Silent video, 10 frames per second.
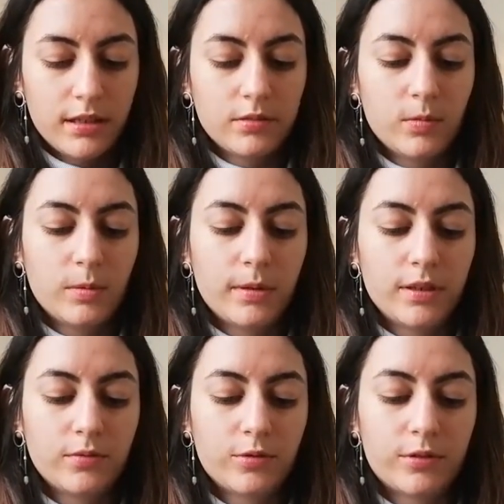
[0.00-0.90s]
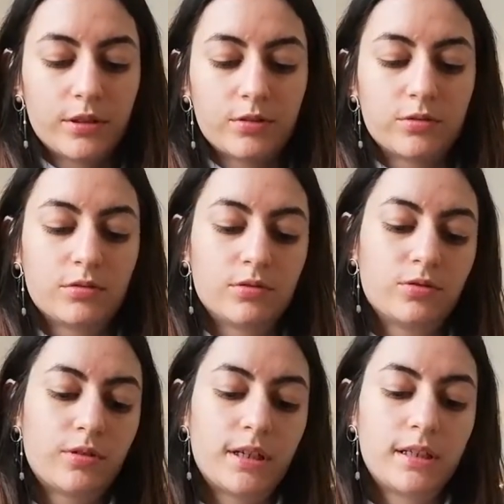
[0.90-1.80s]
And we wait for it to
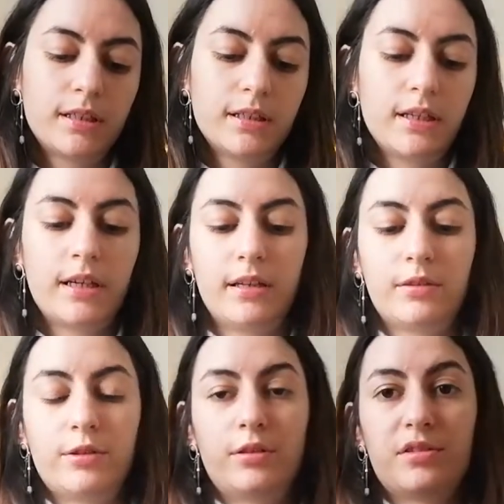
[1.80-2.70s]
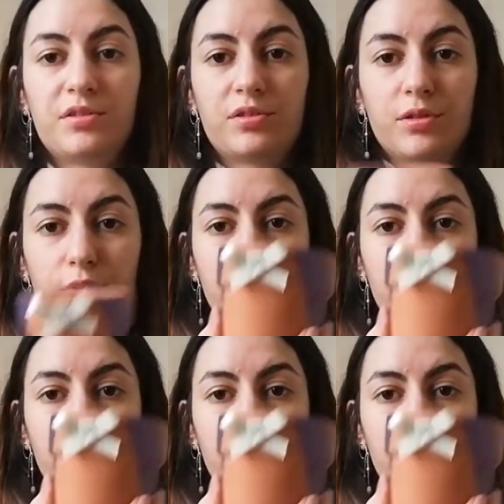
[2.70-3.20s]
dry and then we stop.